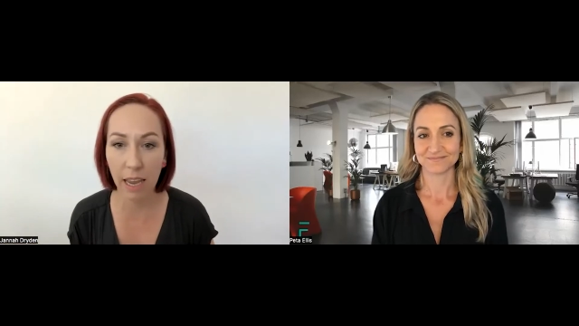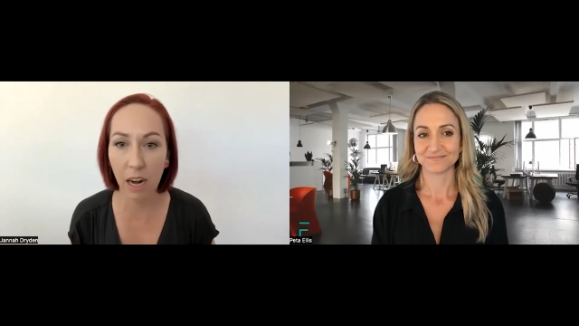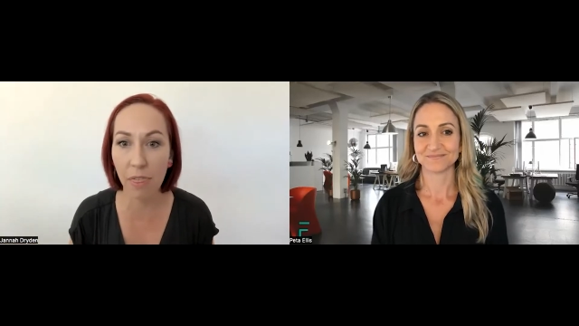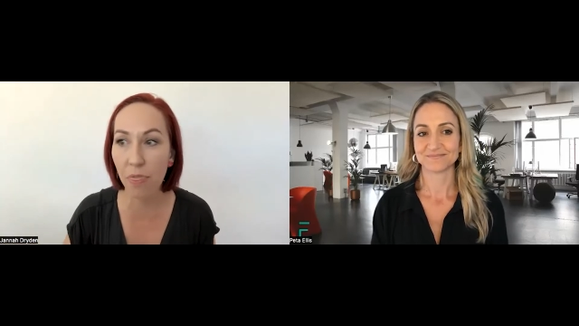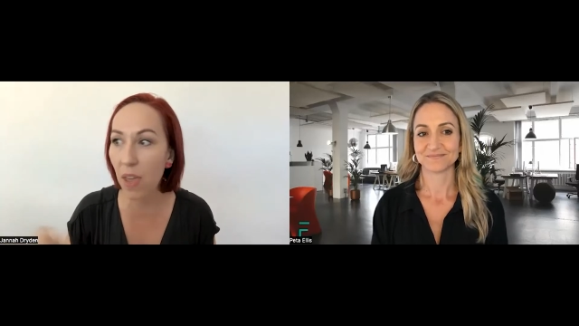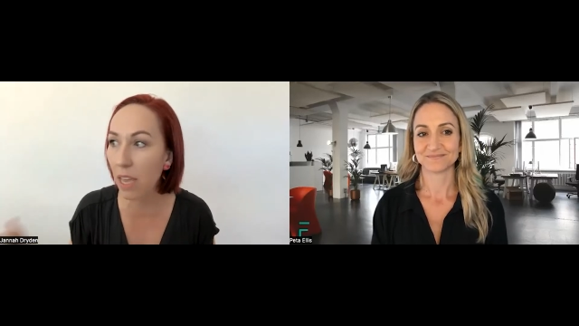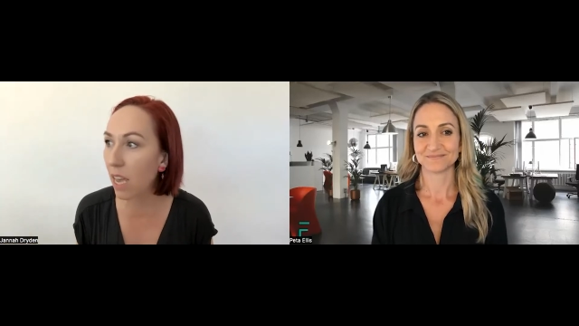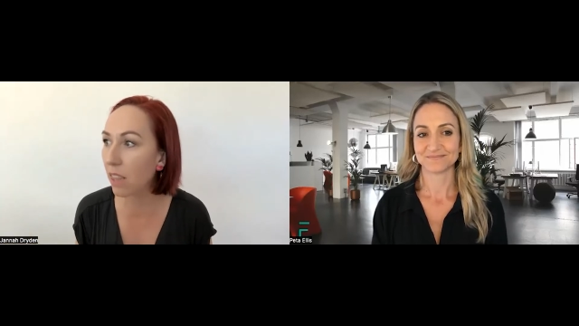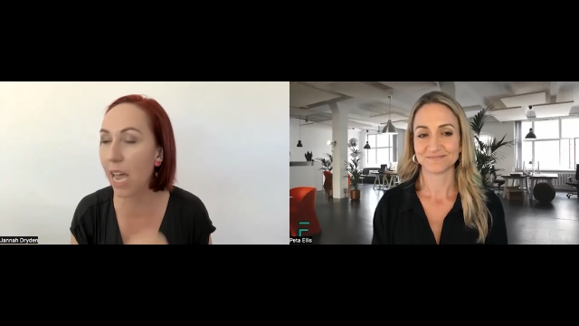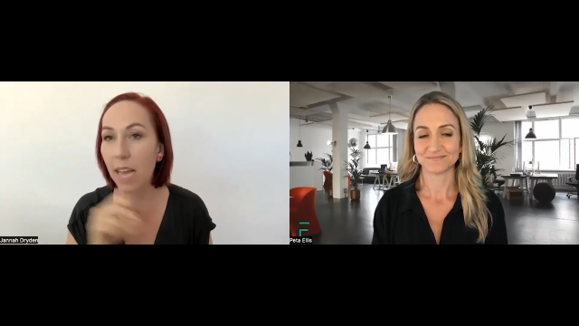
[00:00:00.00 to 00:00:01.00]
Speaker 1: And I think
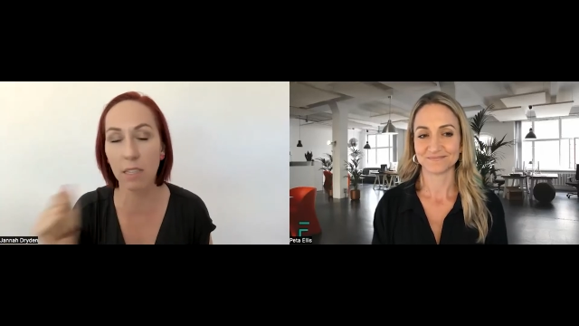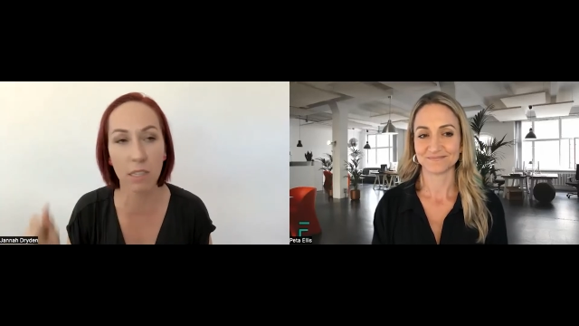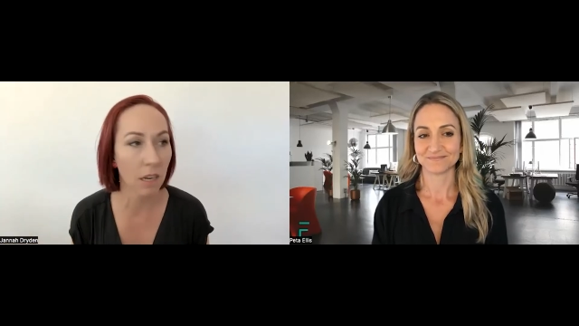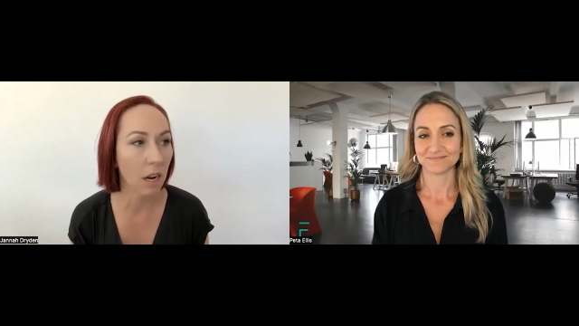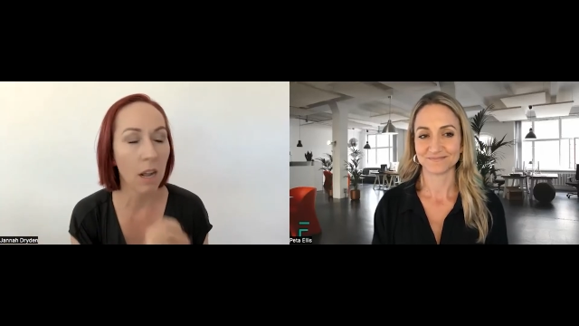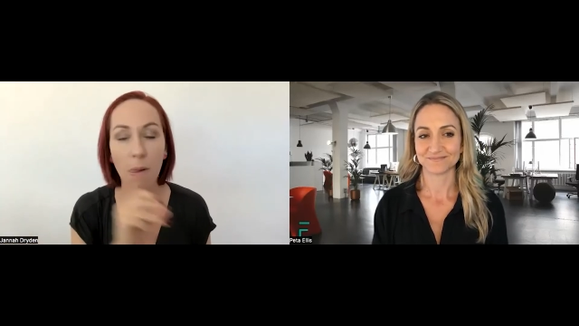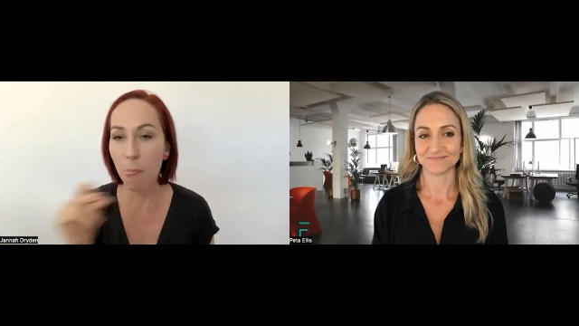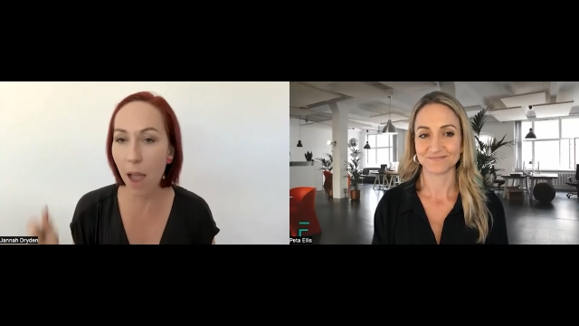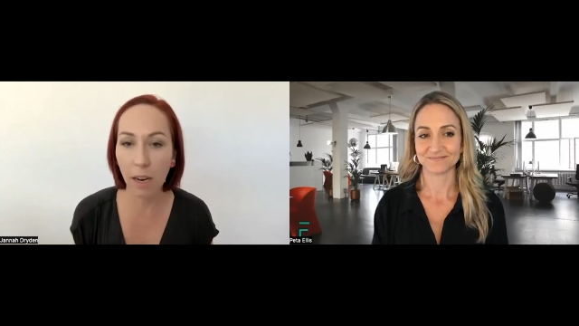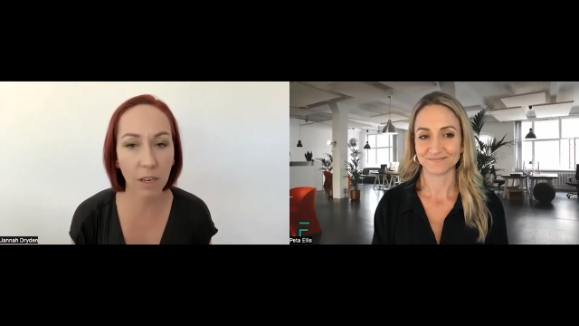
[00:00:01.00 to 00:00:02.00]
that that's
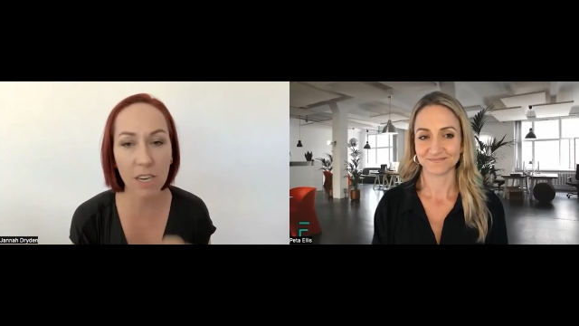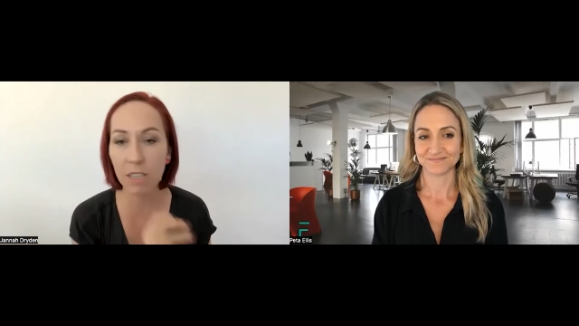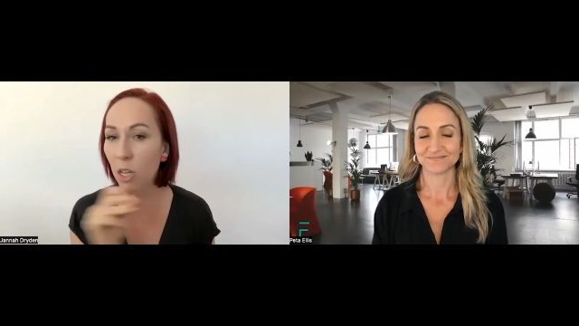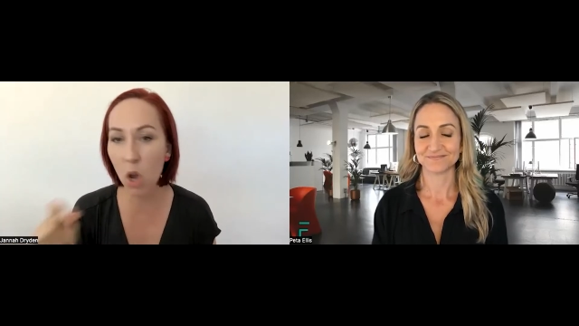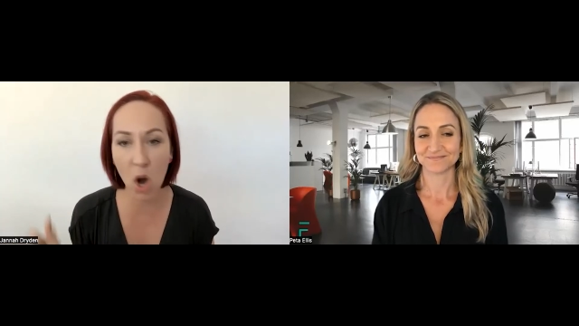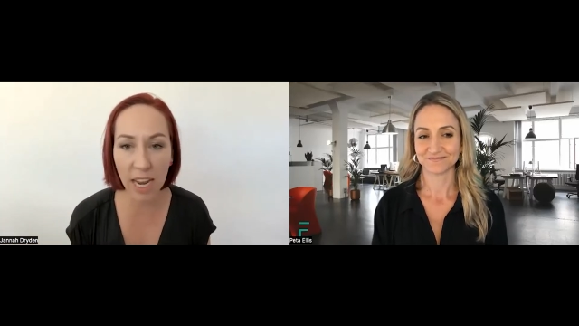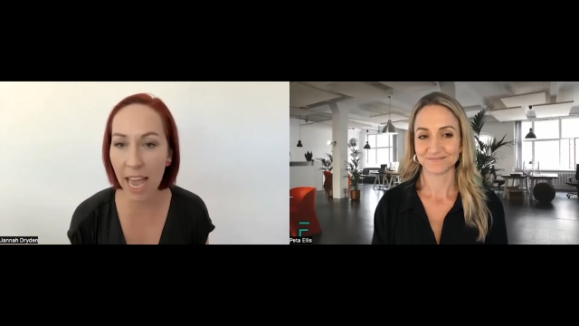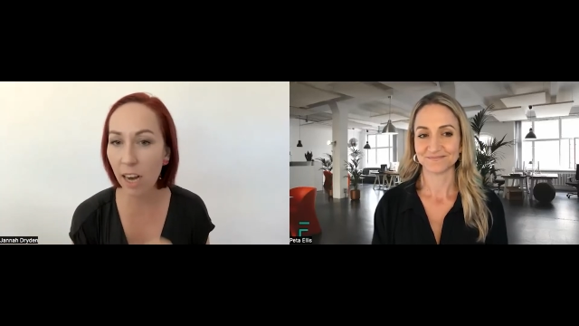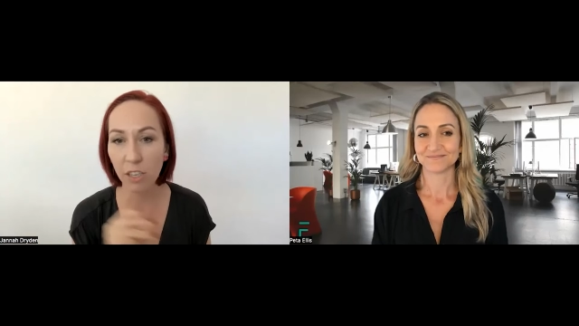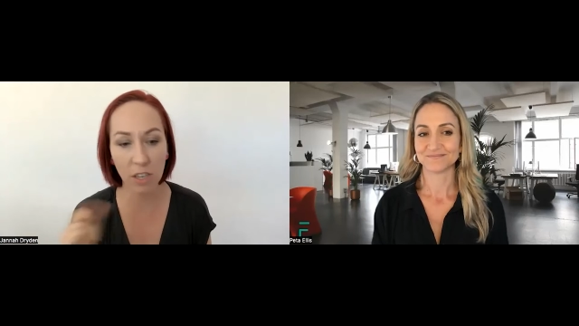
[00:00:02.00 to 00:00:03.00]
like just learning
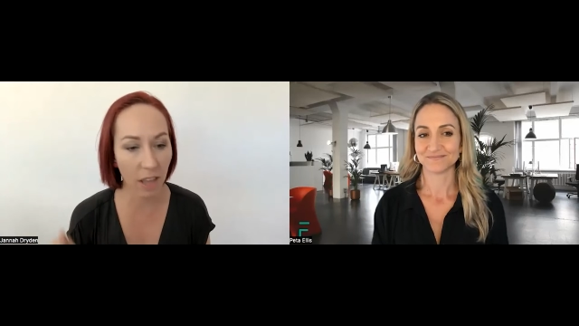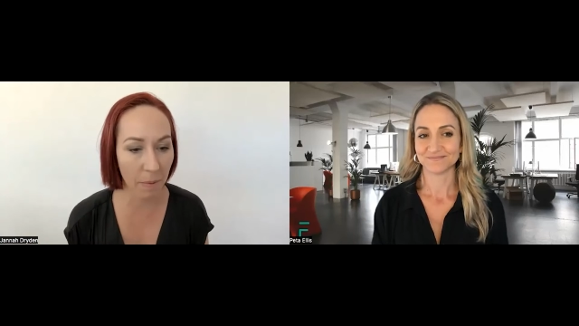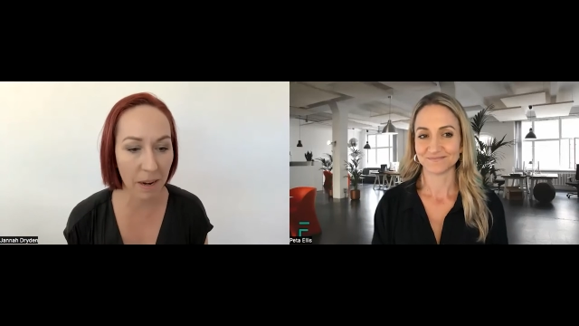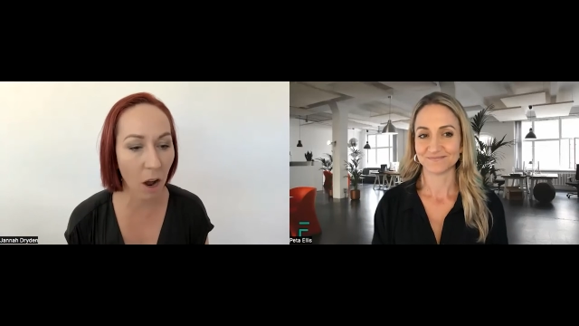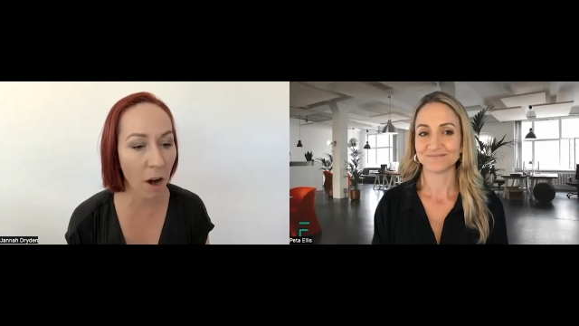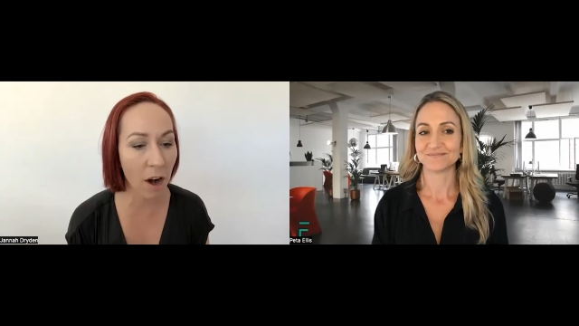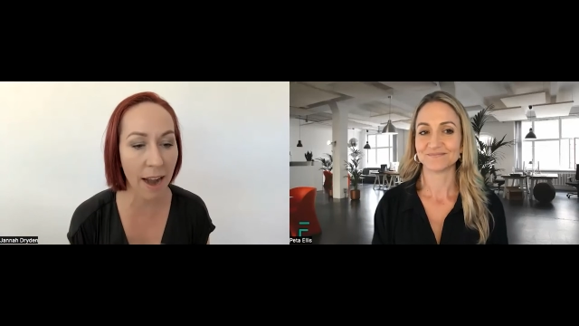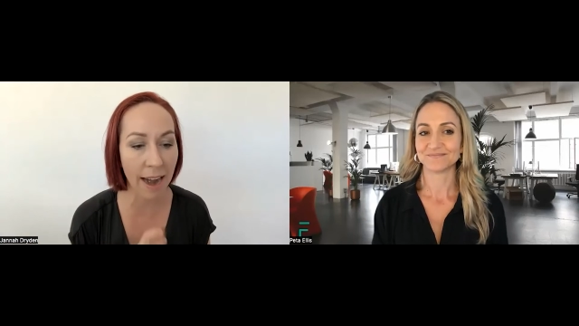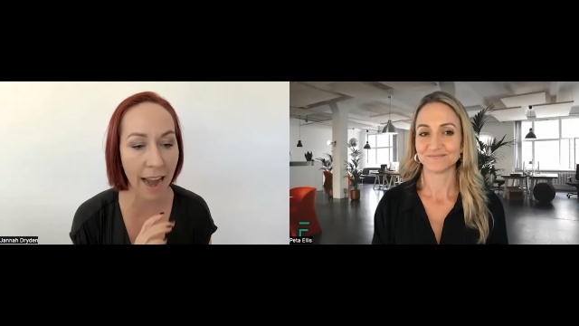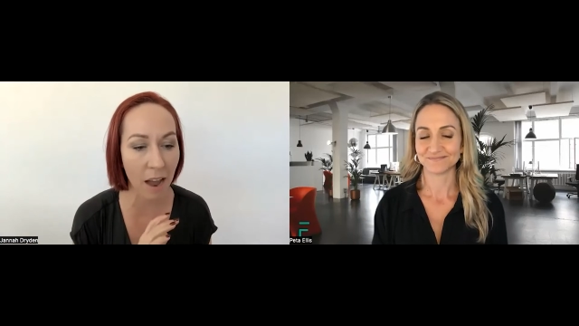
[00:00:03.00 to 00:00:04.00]
how to do that. I mean, I don't know
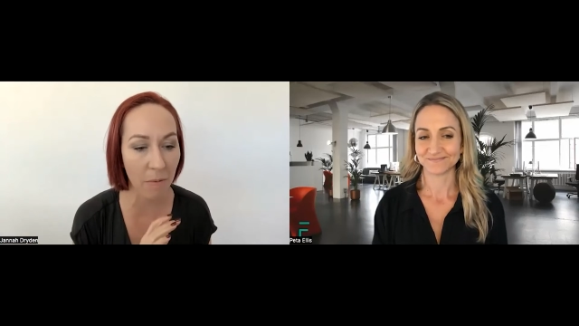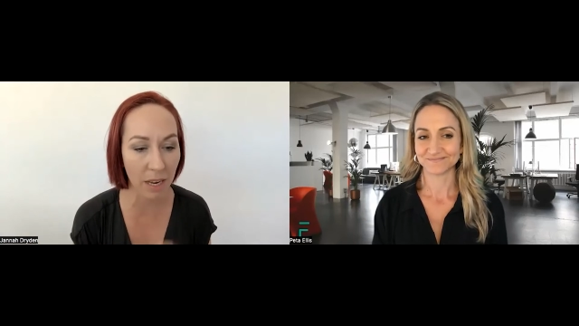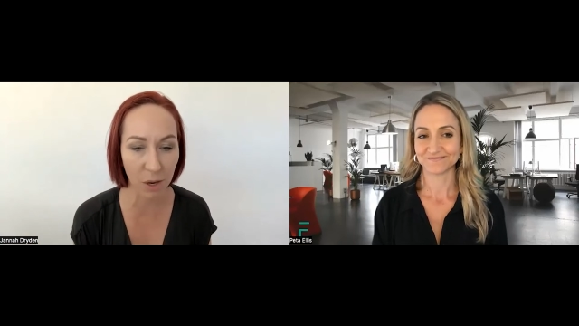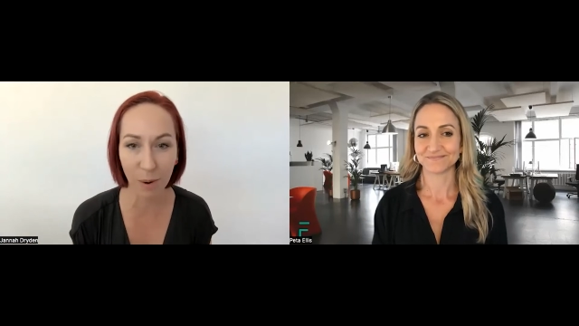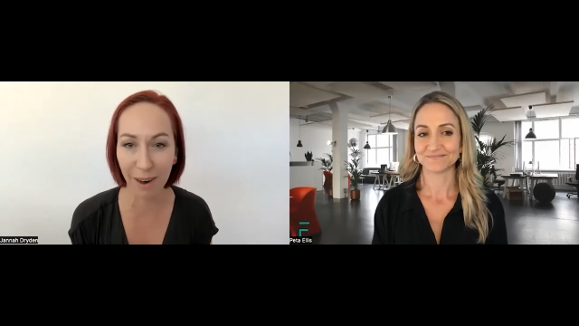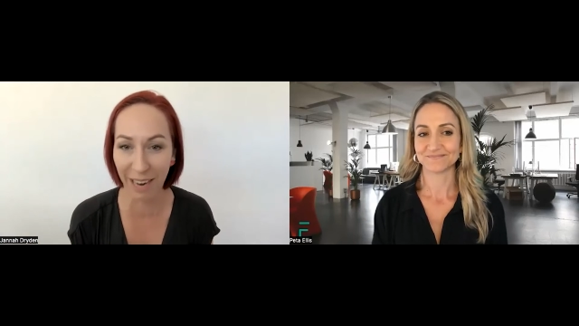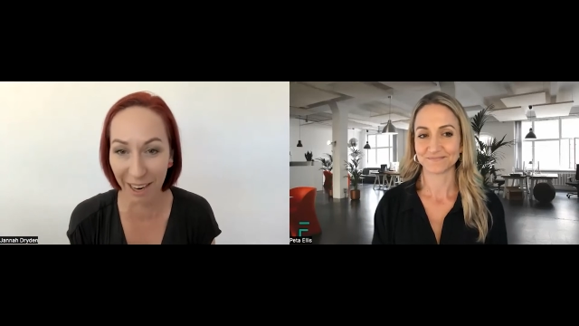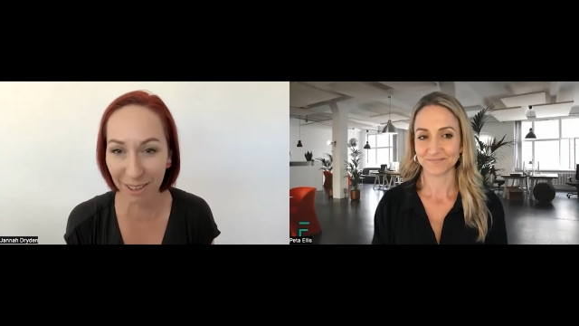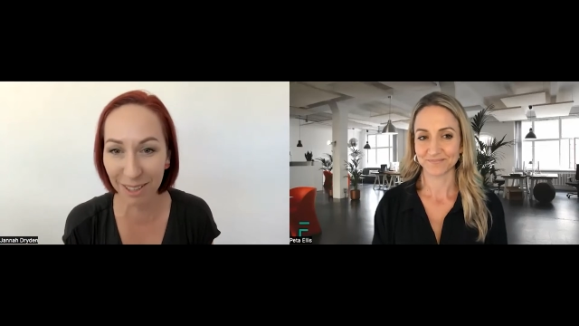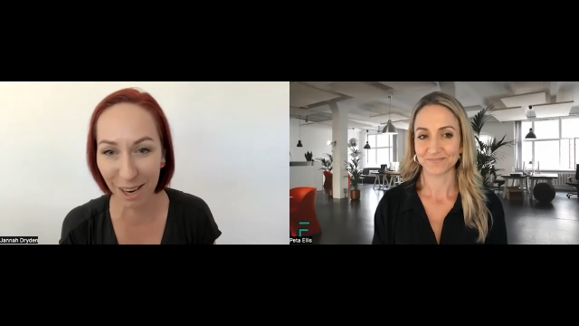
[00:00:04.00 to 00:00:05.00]
how many
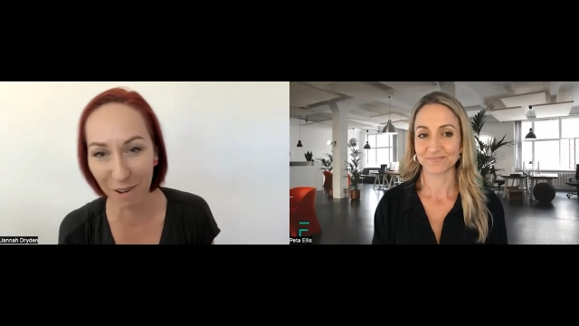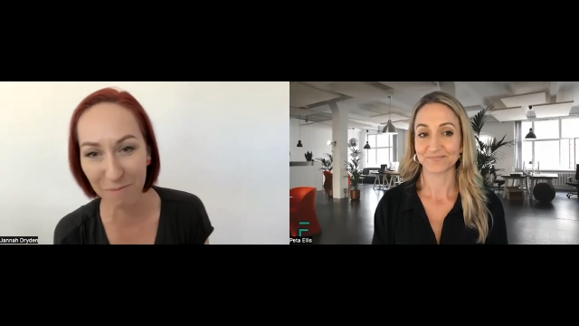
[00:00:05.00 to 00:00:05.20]
URLs I